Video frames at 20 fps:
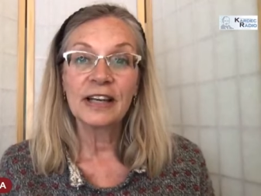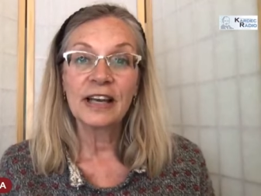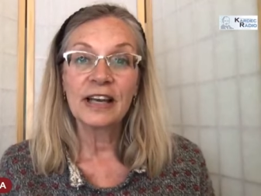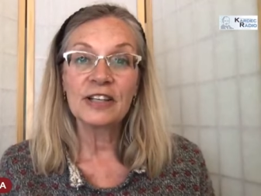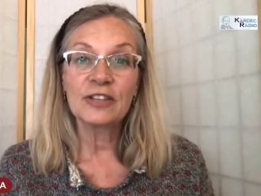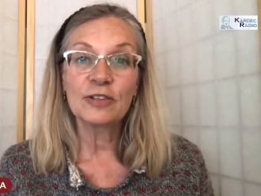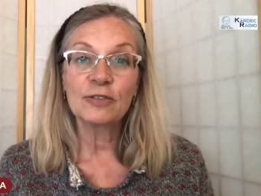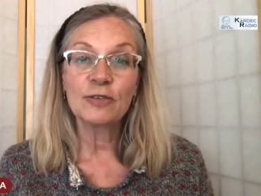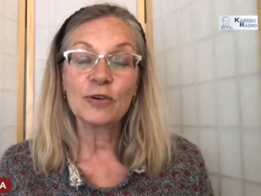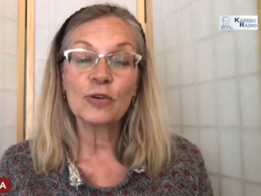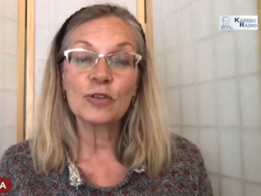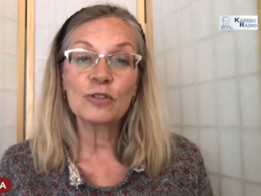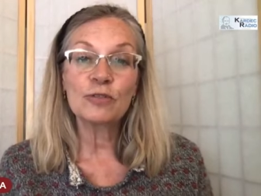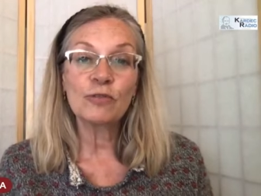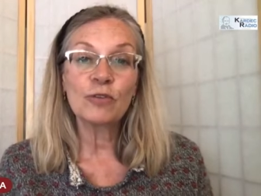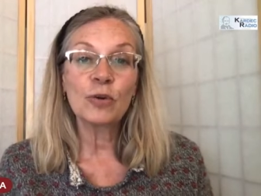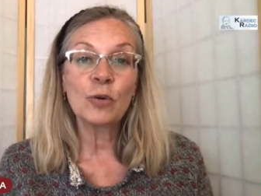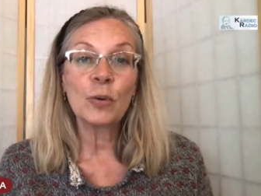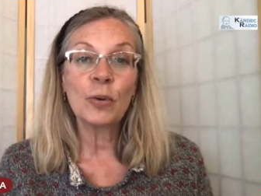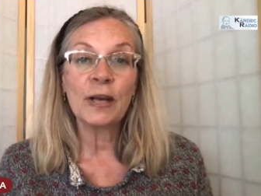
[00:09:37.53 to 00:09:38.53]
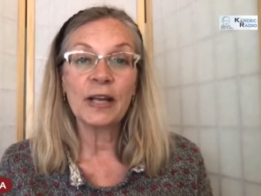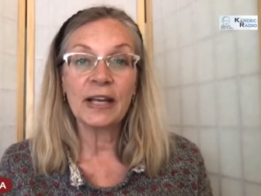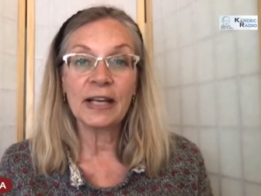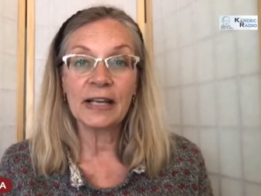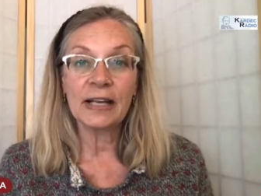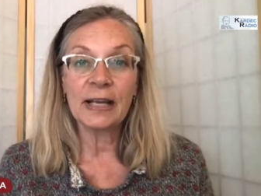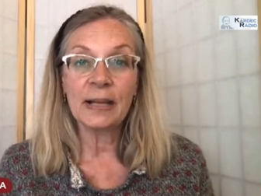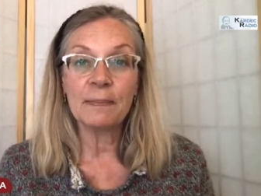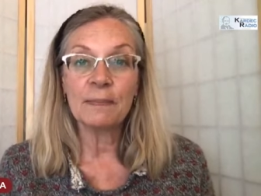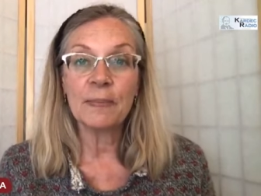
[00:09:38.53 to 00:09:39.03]
is, of course,
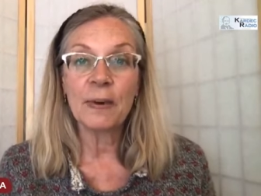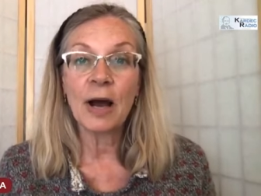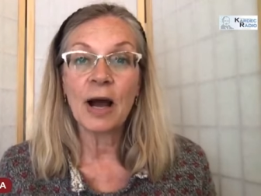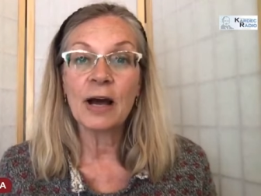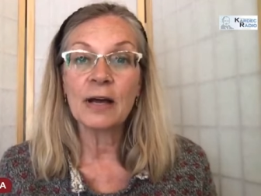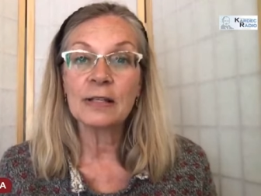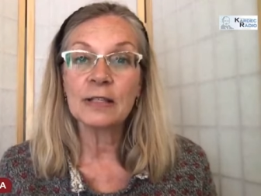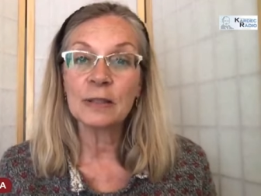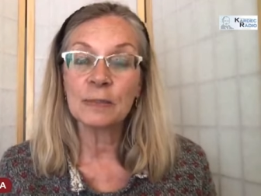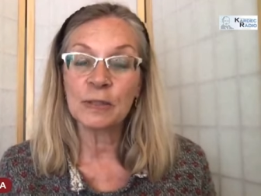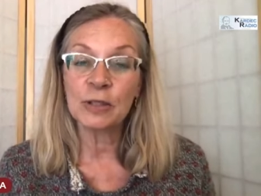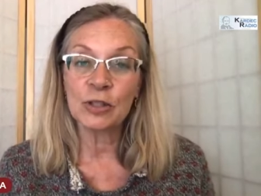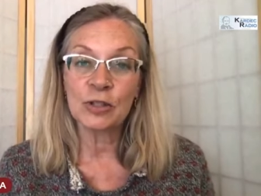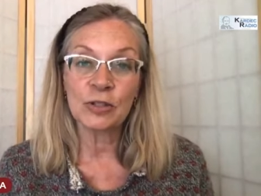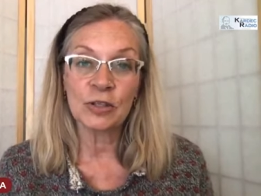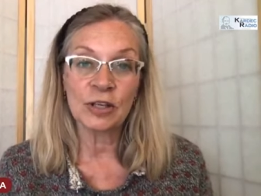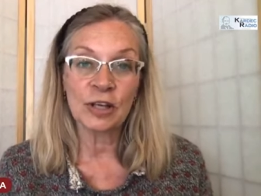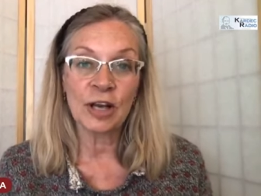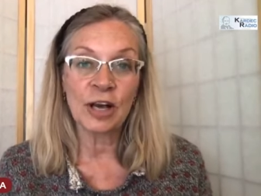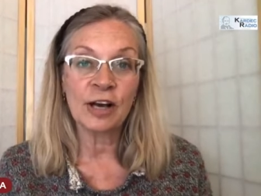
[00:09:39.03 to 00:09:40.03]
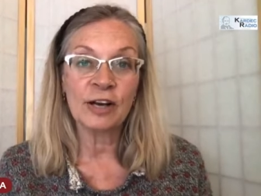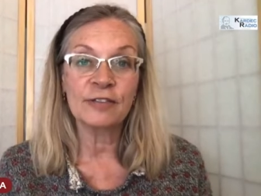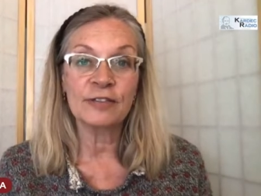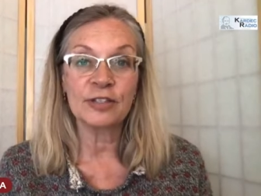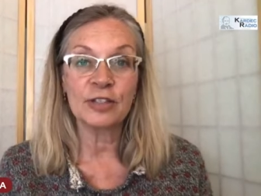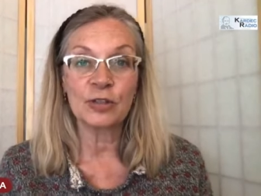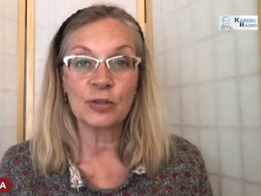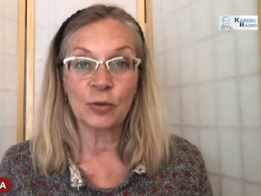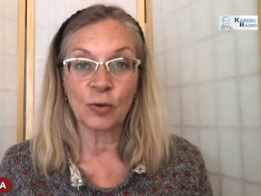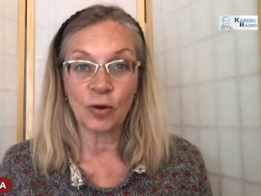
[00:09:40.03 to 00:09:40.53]
fluidically impossible to love
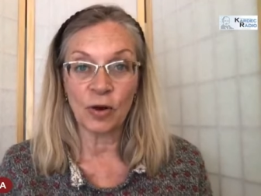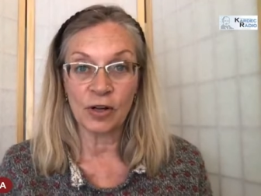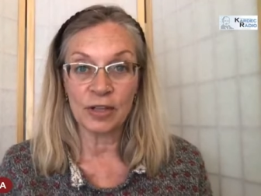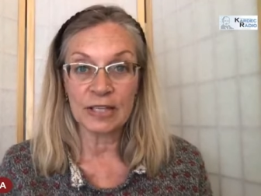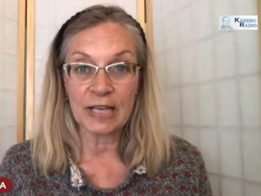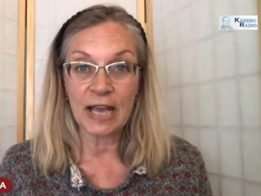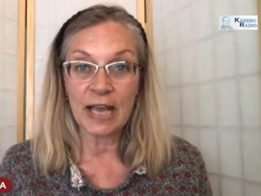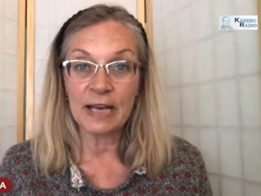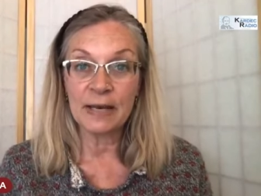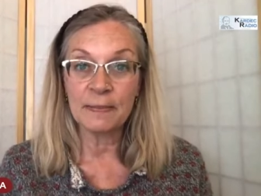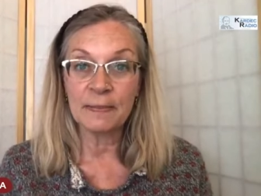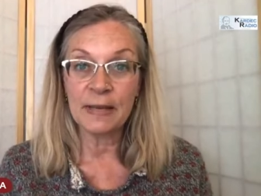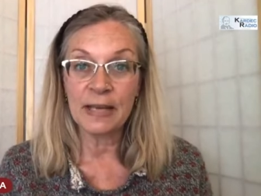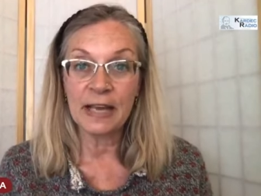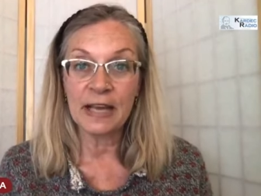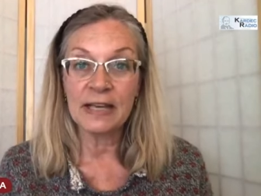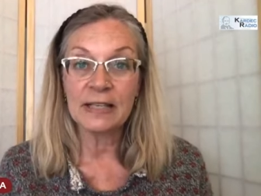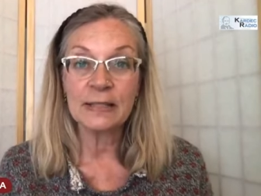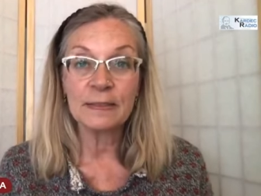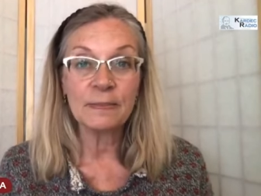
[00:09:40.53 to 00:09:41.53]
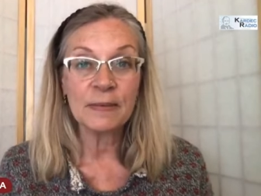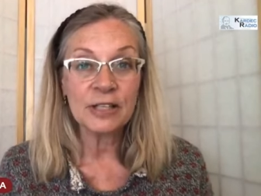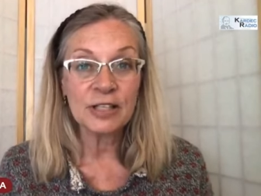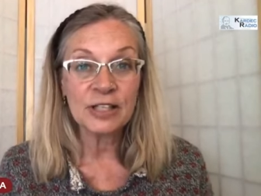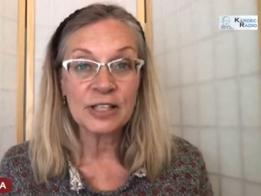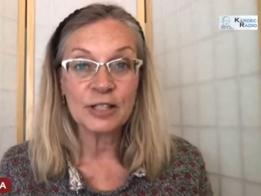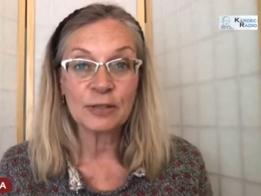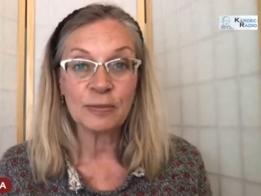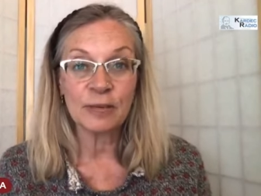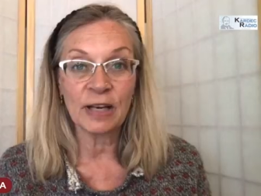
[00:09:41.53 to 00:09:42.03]
a so called enemy as
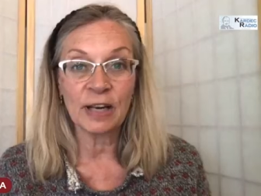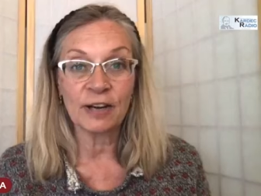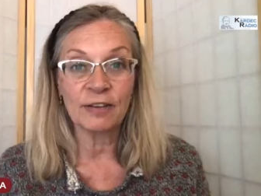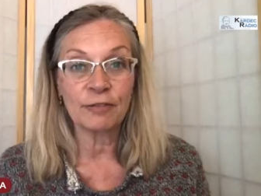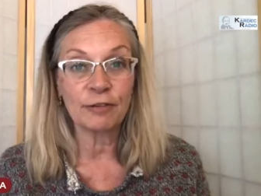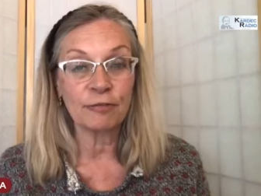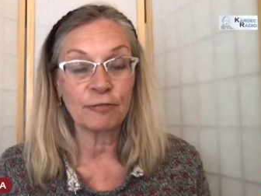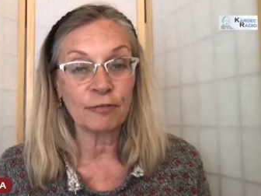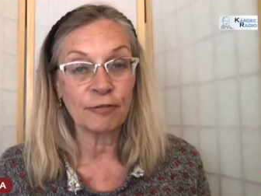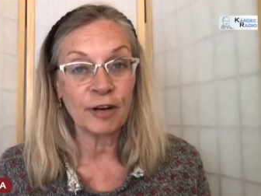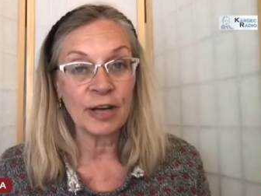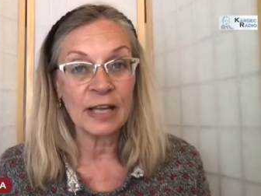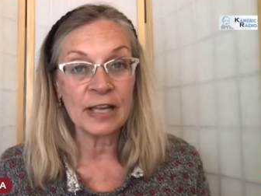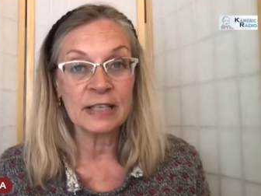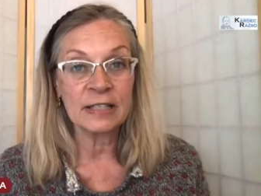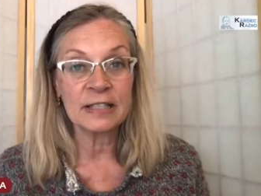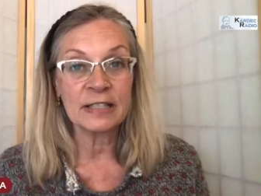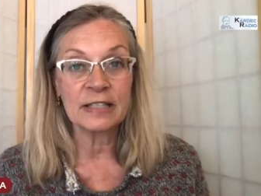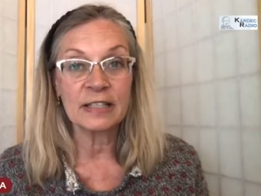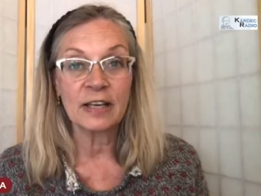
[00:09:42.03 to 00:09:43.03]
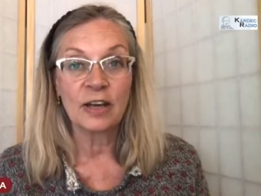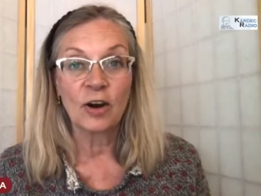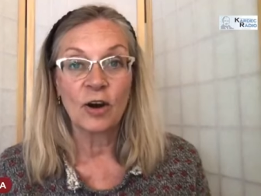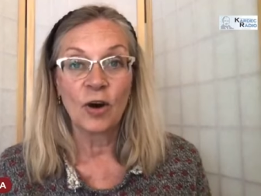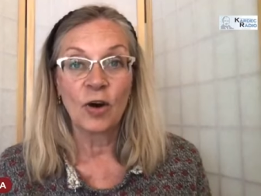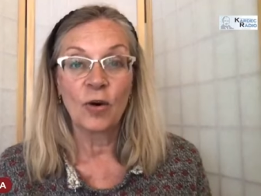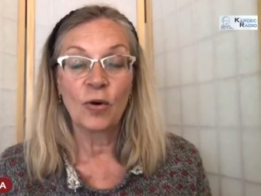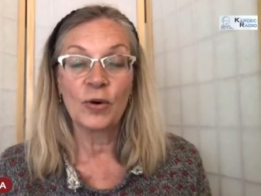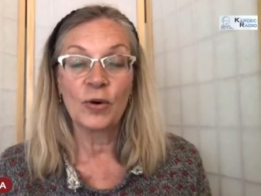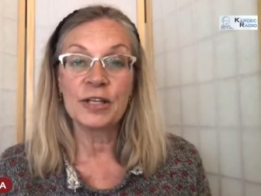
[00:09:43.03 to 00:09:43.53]
much as we love a friend
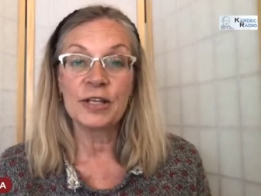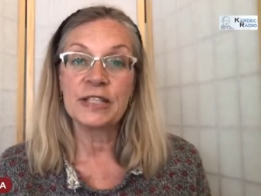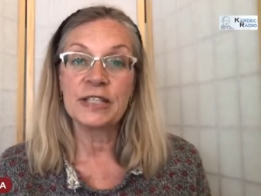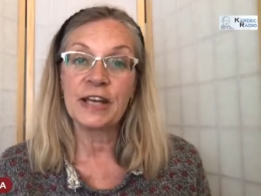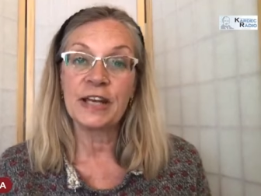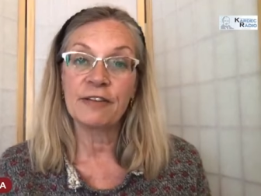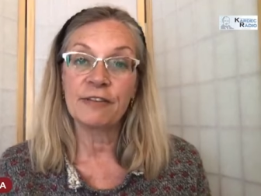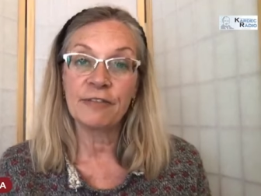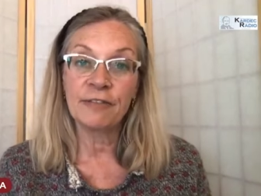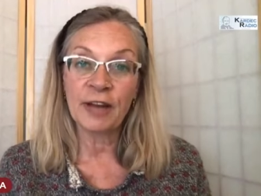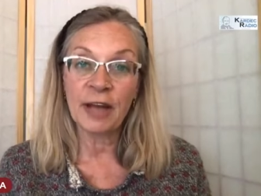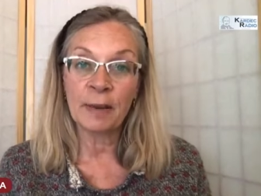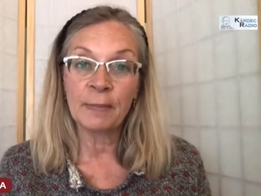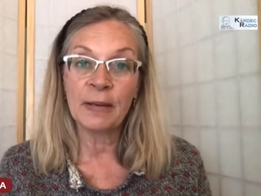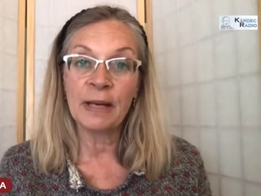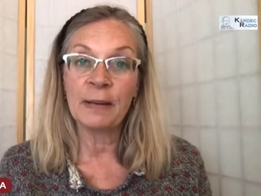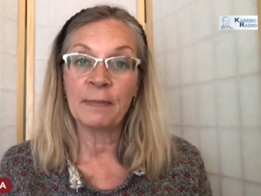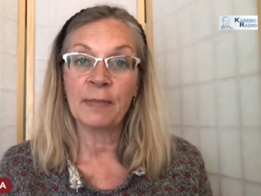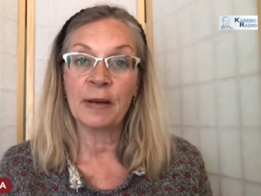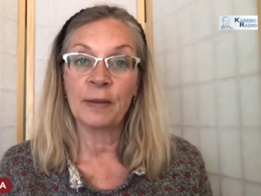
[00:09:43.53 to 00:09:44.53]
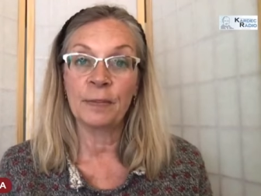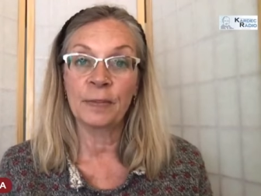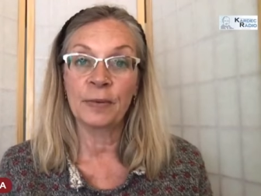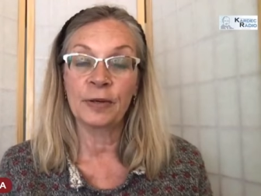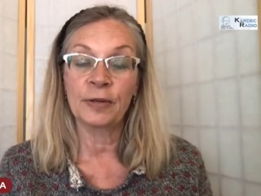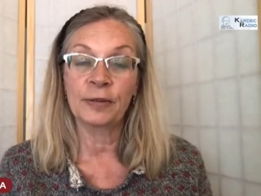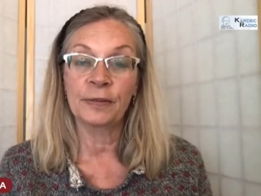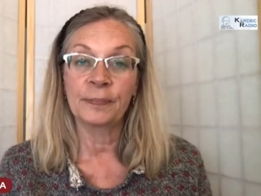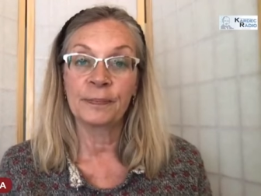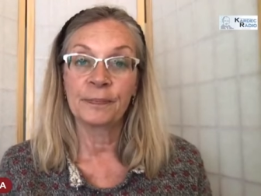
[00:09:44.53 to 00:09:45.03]
or a dear family
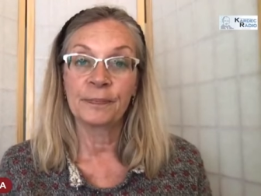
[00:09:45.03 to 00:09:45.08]
member